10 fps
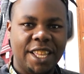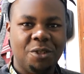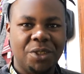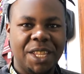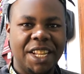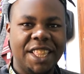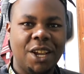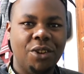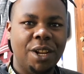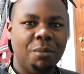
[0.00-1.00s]
again with another
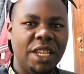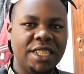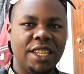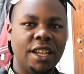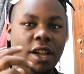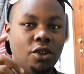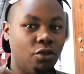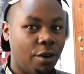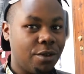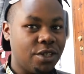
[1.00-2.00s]
great, amazing
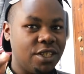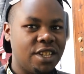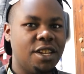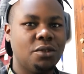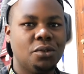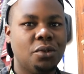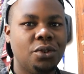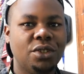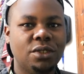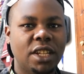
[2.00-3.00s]
graphics design
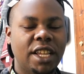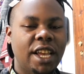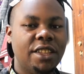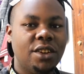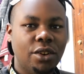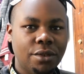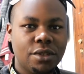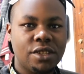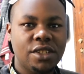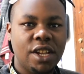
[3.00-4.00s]
tutorial. And the
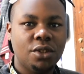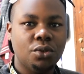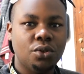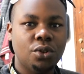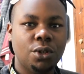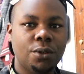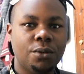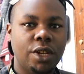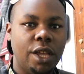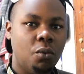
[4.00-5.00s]
graphics design tutorial of
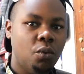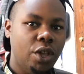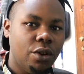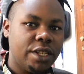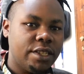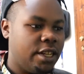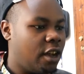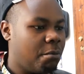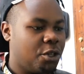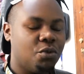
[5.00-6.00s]
today, we're going to see
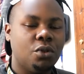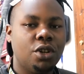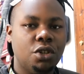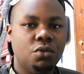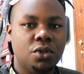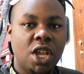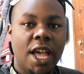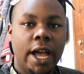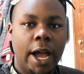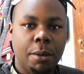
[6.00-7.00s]
how much we're going to use
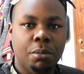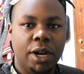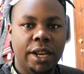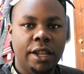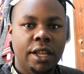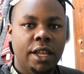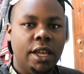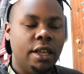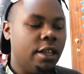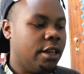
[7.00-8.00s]
iPad,
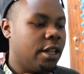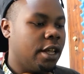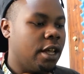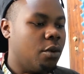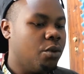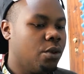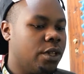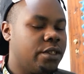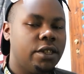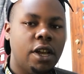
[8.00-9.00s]
and we're
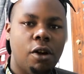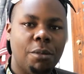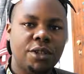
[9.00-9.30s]
going to see how